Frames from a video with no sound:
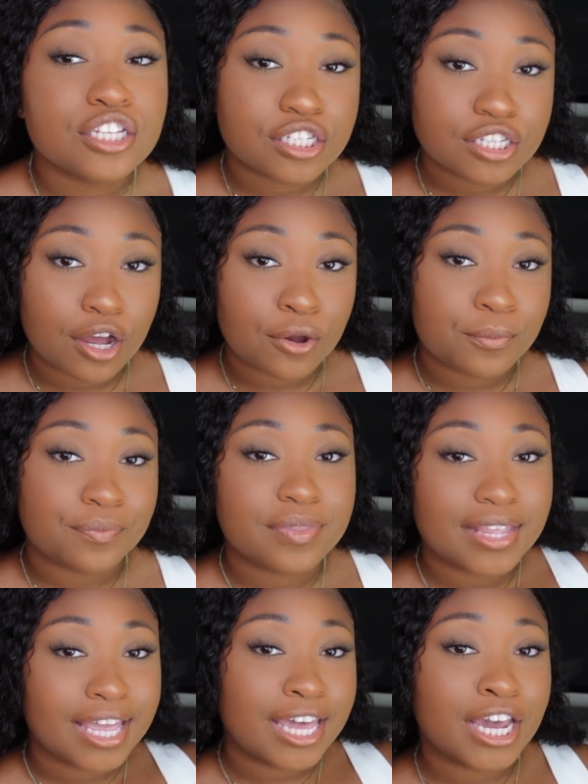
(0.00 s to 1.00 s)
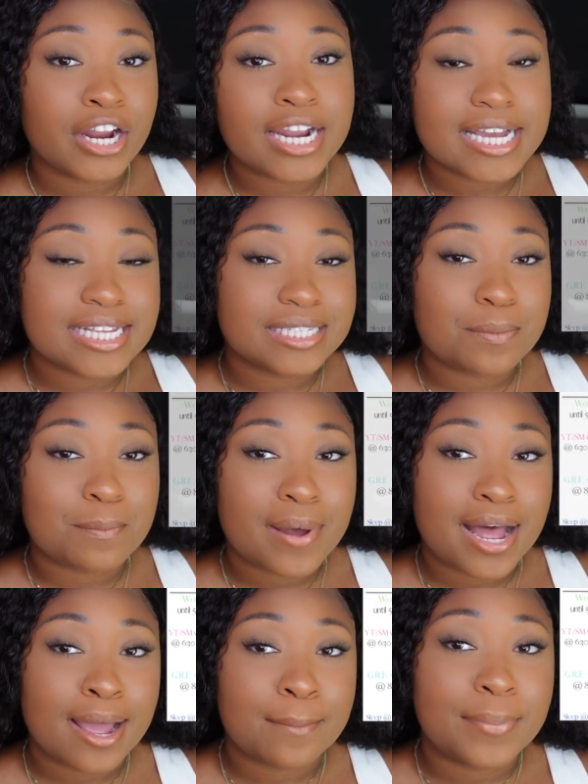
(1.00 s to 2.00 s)
So here is
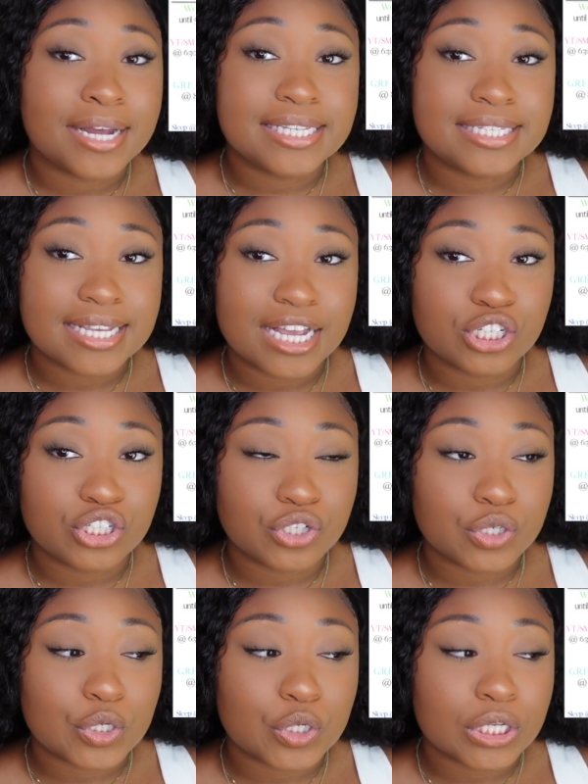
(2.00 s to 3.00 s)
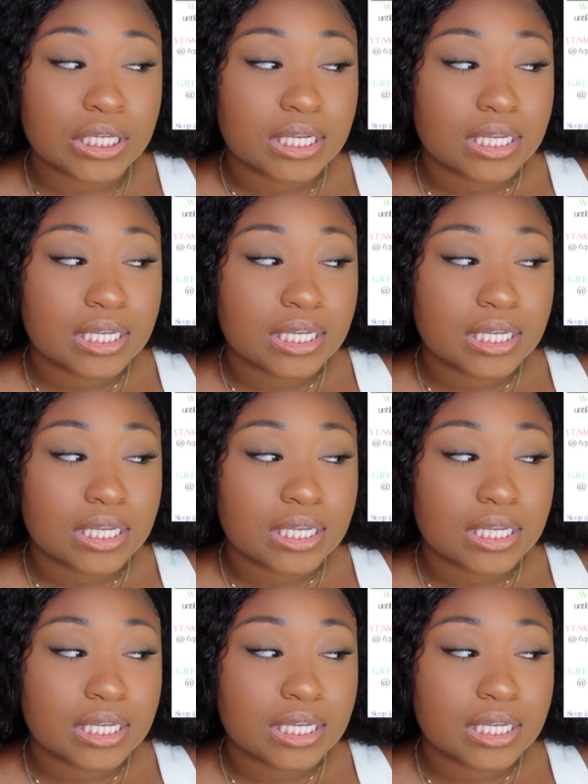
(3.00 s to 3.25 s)
my potential,